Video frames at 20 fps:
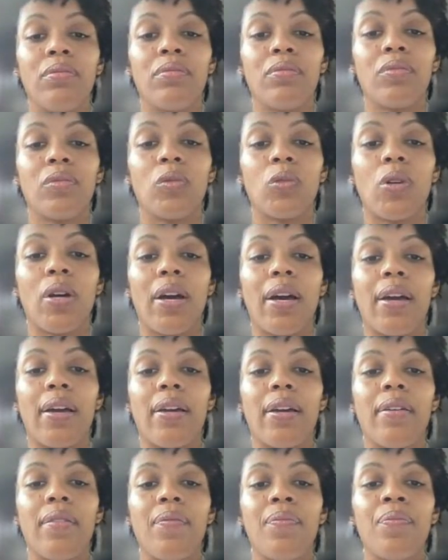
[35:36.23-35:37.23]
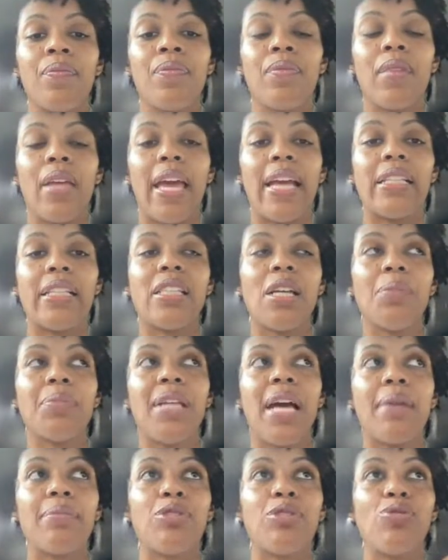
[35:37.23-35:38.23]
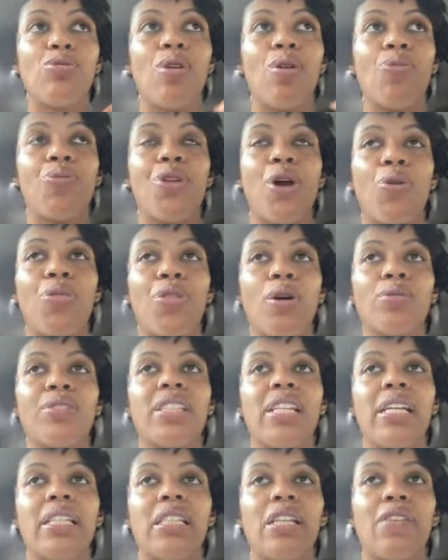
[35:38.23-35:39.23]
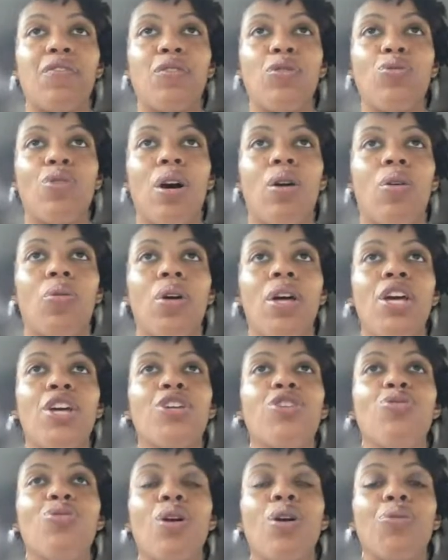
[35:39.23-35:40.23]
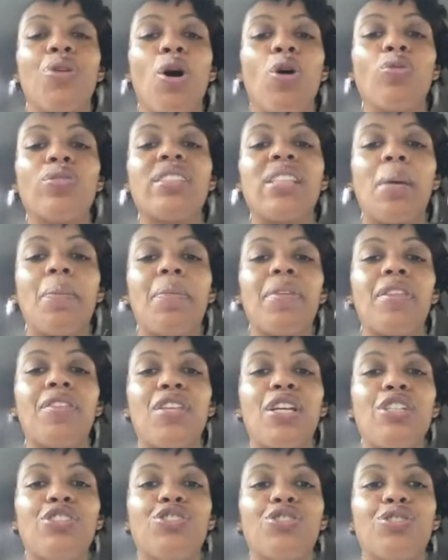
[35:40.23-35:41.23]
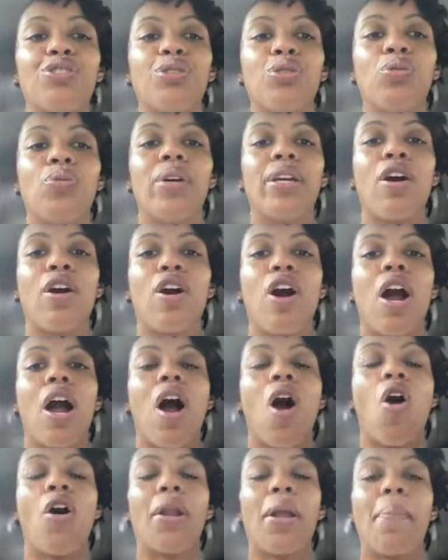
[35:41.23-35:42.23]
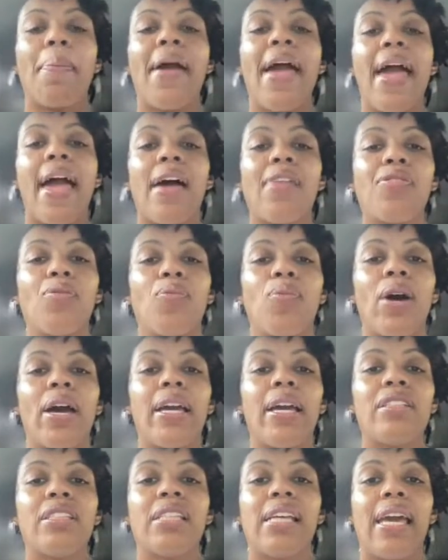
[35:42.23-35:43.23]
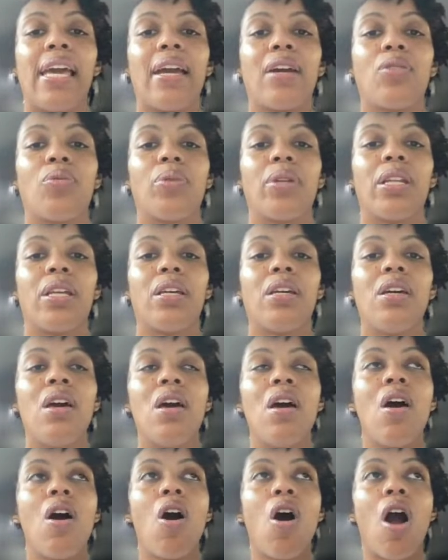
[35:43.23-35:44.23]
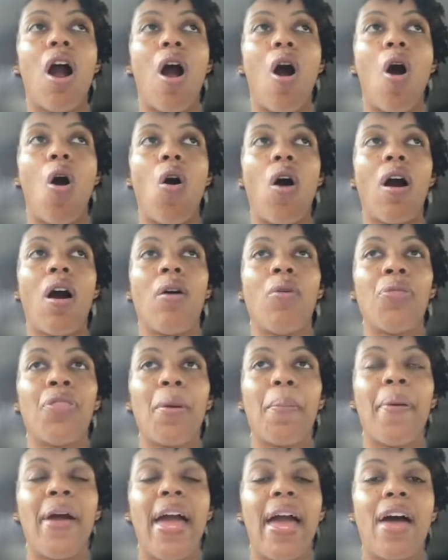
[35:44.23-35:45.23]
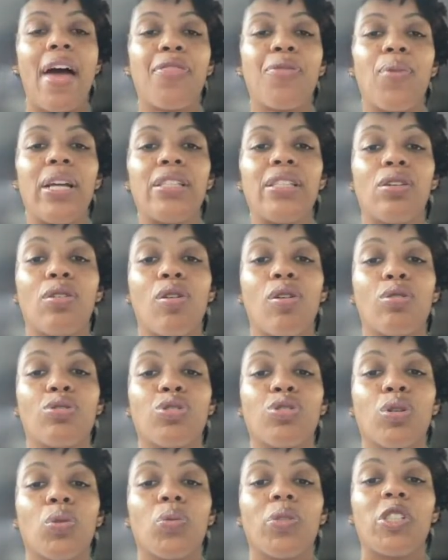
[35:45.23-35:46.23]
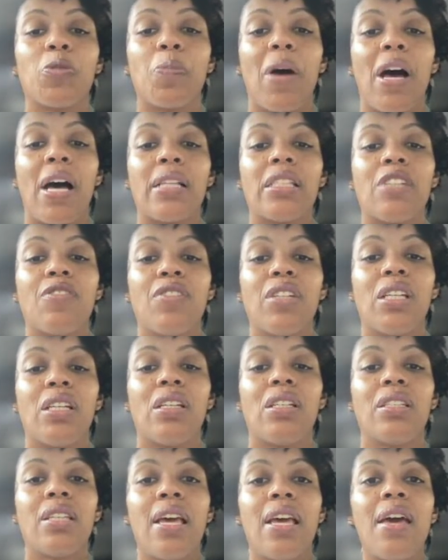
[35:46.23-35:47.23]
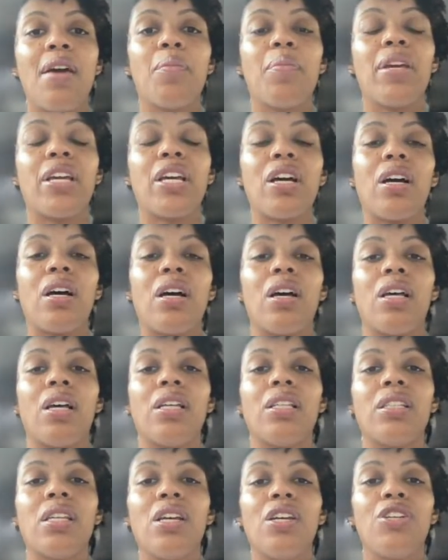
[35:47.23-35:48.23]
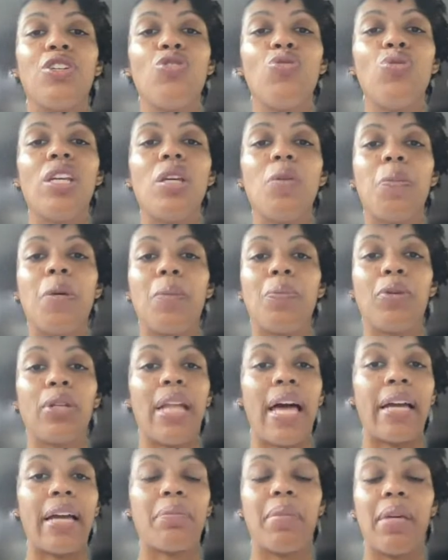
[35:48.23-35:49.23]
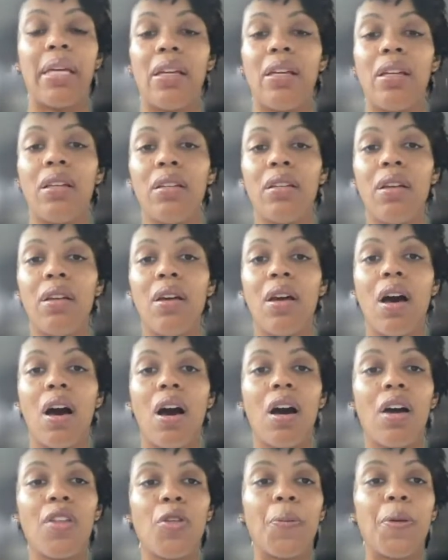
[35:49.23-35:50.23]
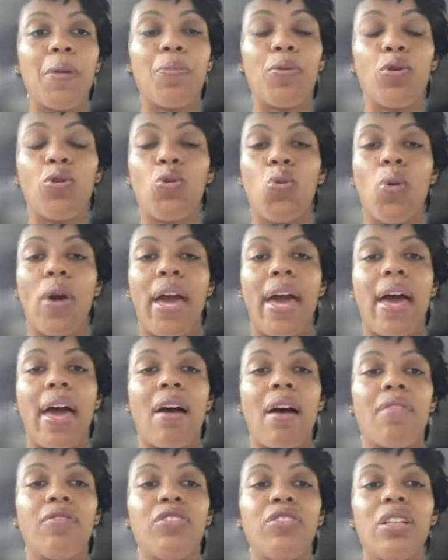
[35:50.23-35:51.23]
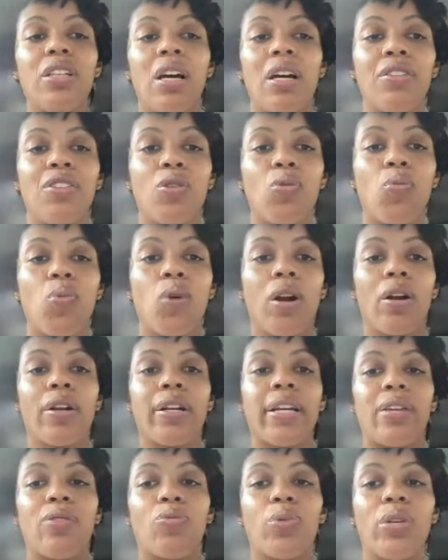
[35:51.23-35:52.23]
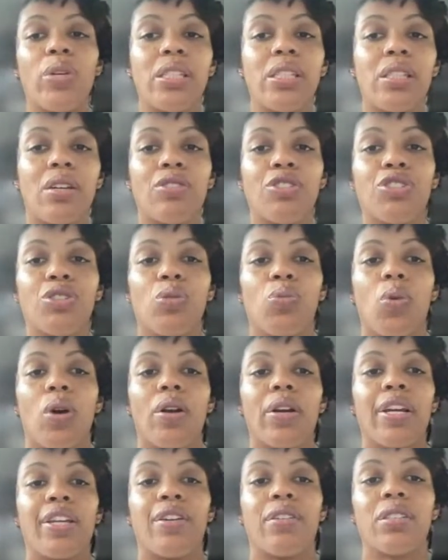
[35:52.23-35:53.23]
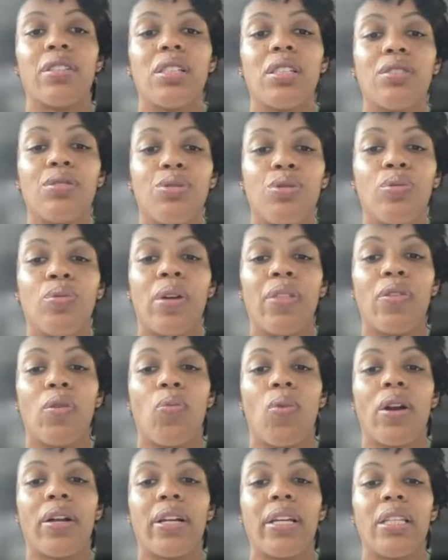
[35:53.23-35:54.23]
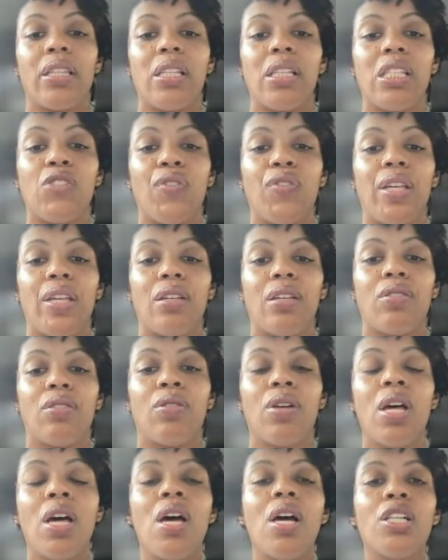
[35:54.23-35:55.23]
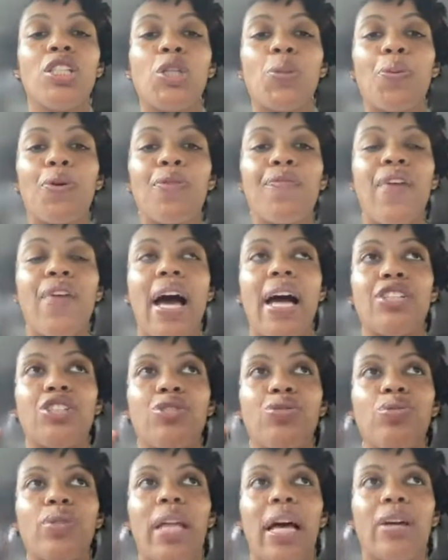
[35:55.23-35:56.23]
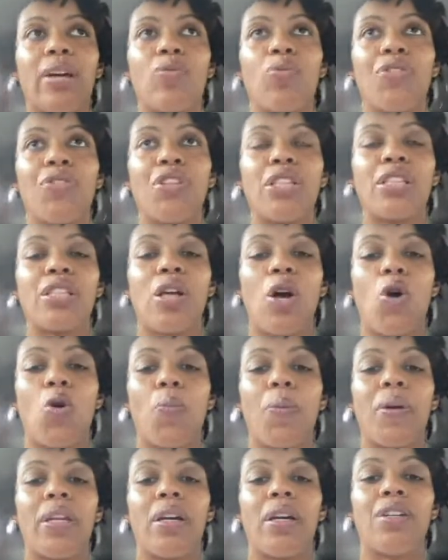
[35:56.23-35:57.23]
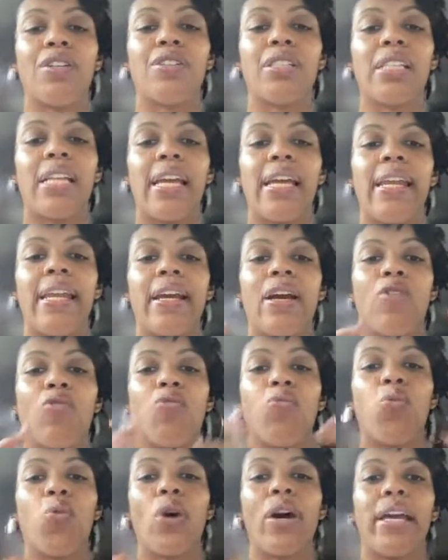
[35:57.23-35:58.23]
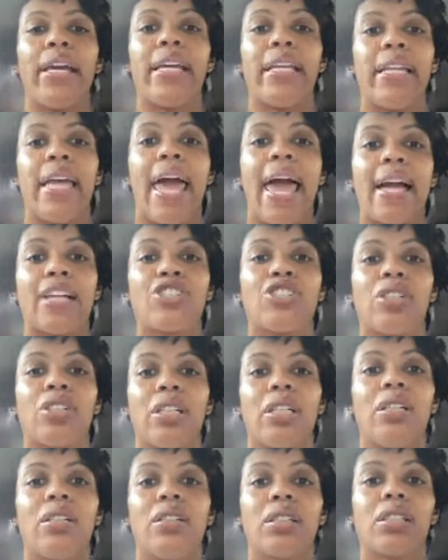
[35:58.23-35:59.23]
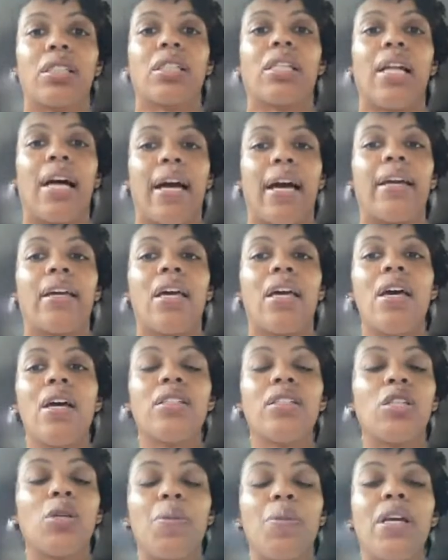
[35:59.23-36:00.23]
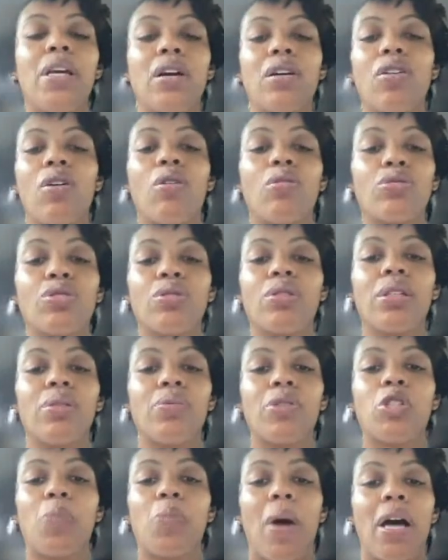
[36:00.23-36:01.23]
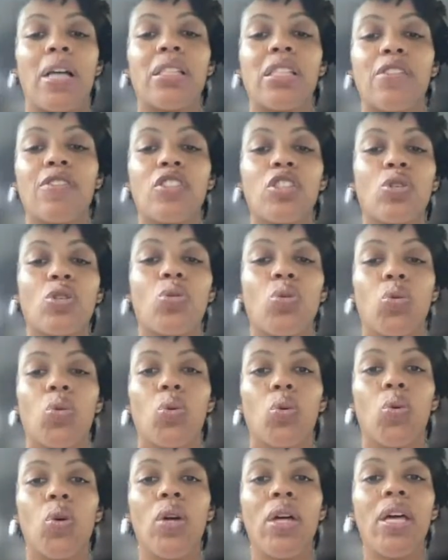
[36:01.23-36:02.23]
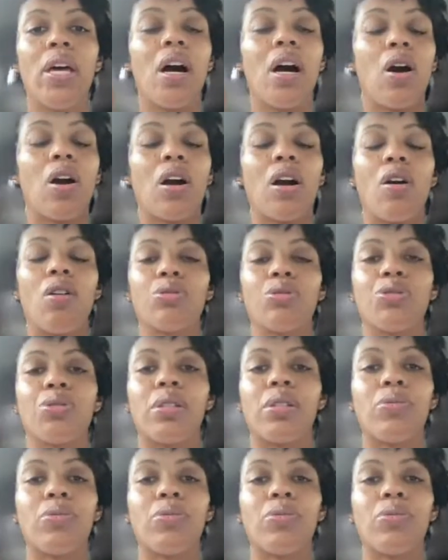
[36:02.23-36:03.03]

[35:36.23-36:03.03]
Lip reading: Okay. And sometimes you don't know those things if you don't know some of the things you're doing are on a pathway to equity, or are on the pathway to cultural responsiveness, because you need people like me, other people who have done the work and researched the work and are still doing the work in this field, to provide you like with the scope and understanding of what it actually looks like to be a culturally responsive school, a culturally